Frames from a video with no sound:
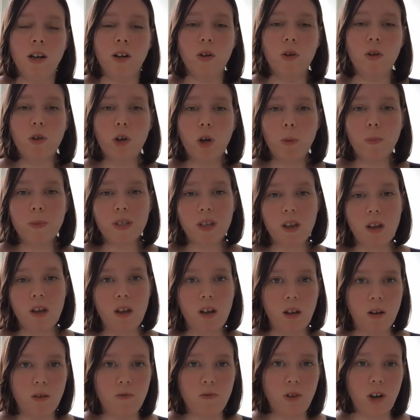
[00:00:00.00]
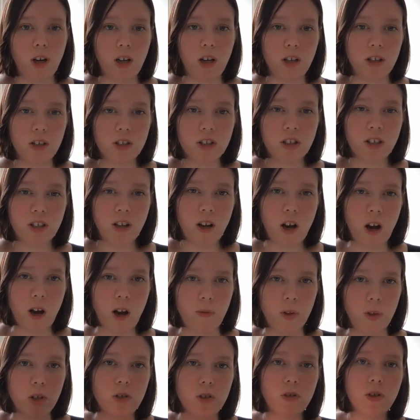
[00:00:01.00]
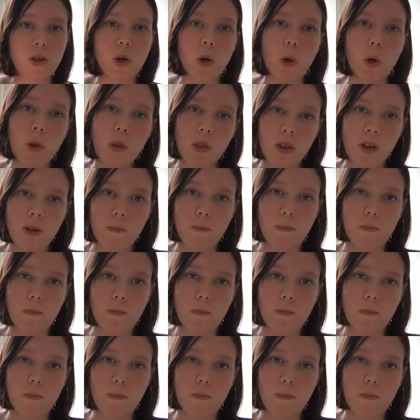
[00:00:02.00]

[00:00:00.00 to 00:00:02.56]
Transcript: groups can converge on the truth